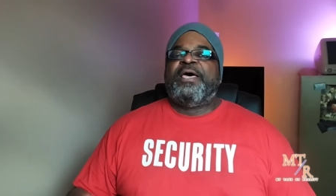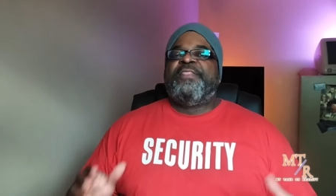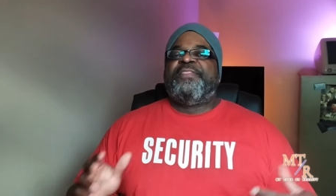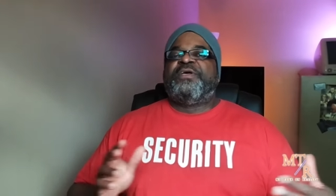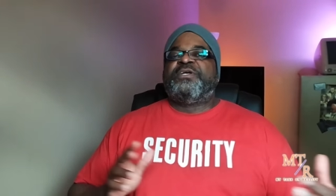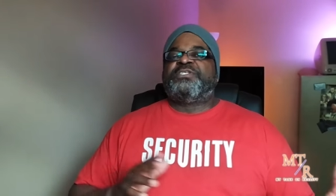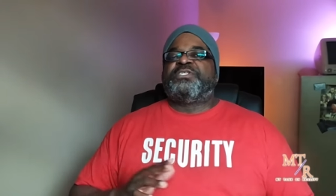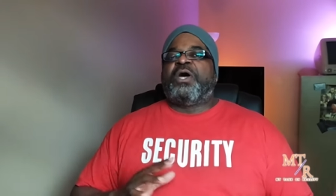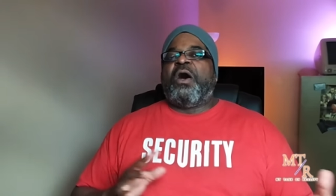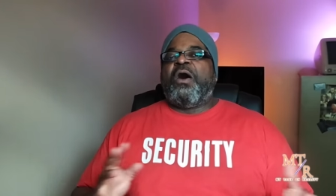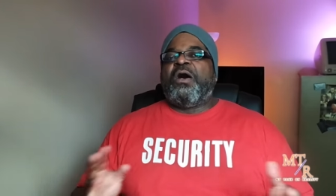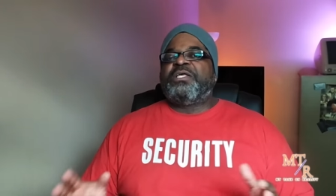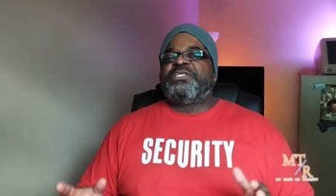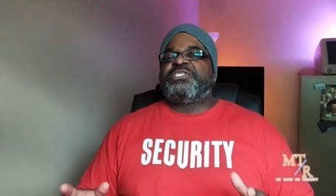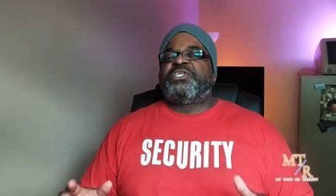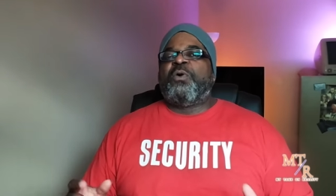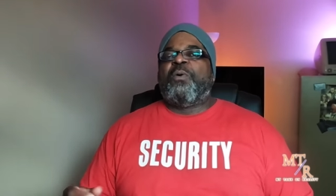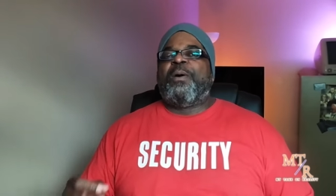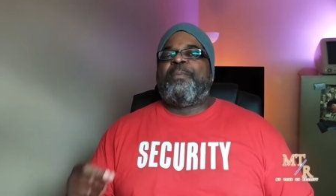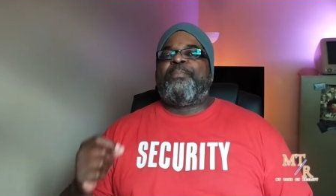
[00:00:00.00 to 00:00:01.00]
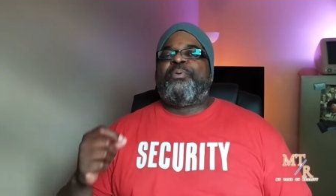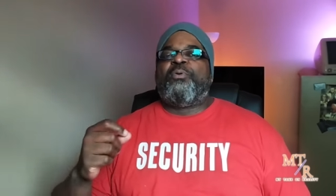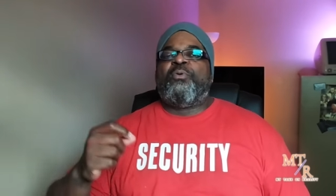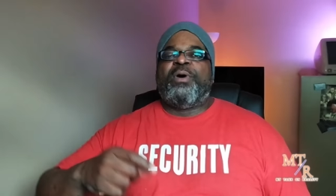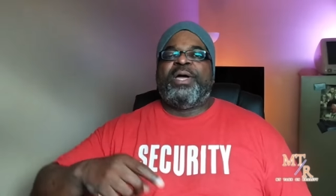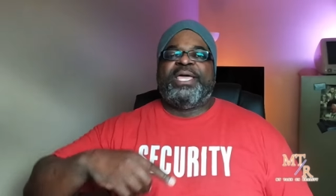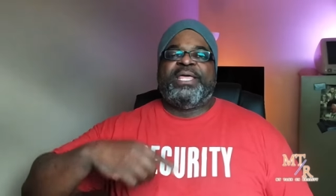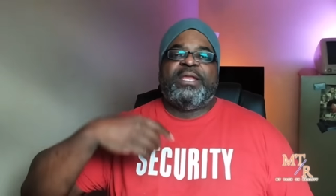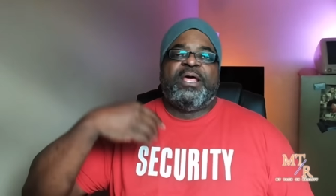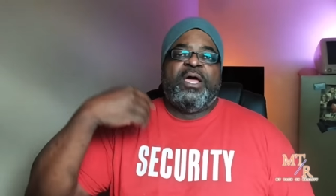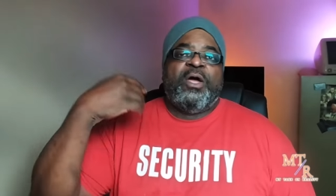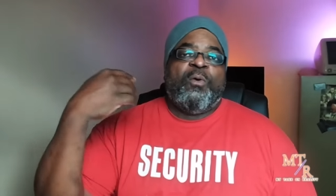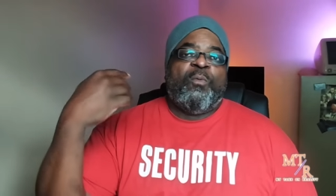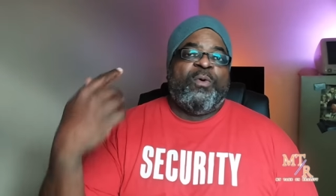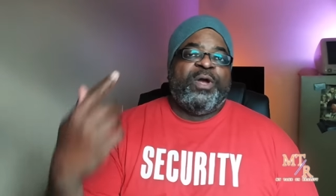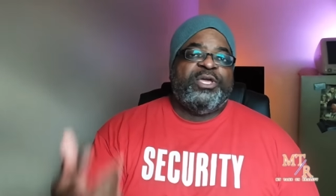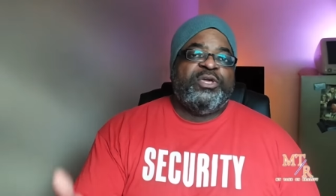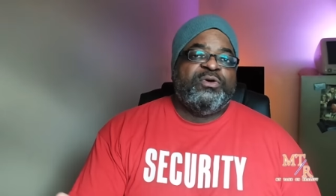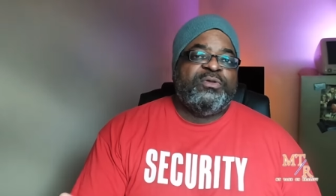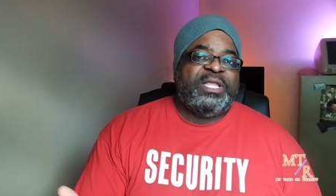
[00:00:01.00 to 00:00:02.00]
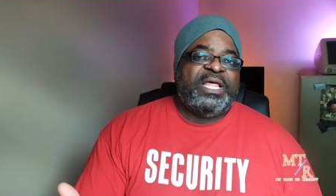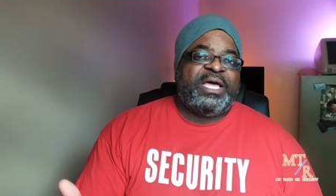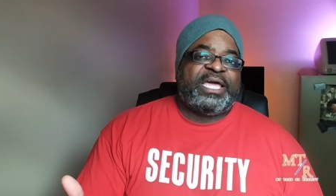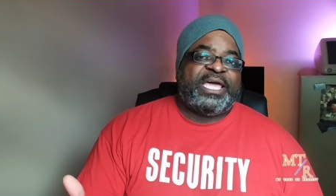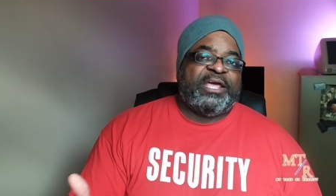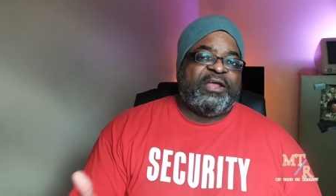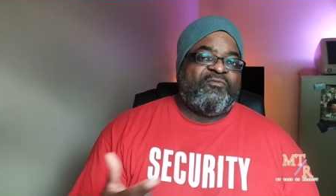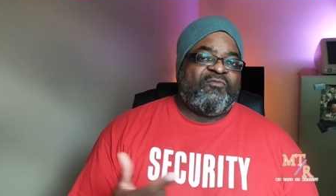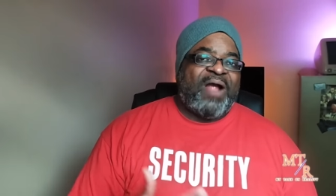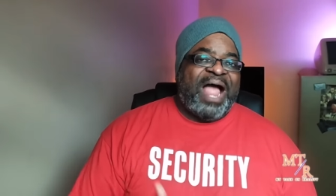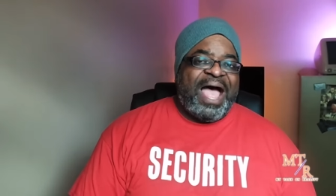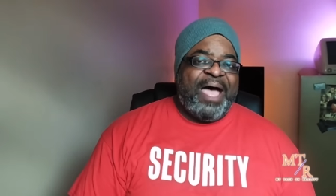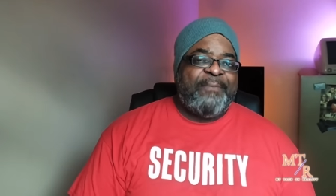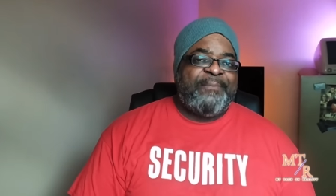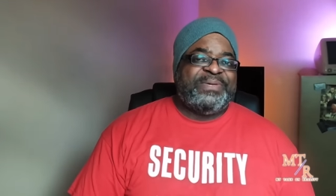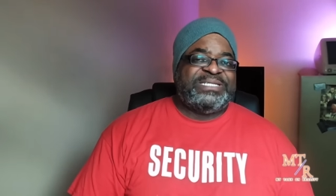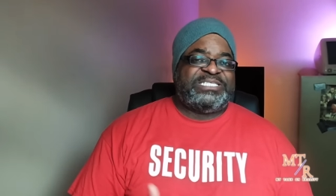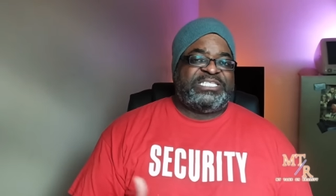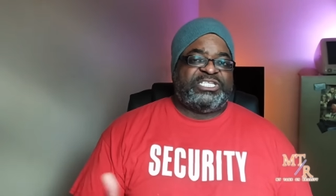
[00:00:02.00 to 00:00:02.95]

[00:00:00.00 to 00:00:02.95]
There's also a point when you look at Robyn's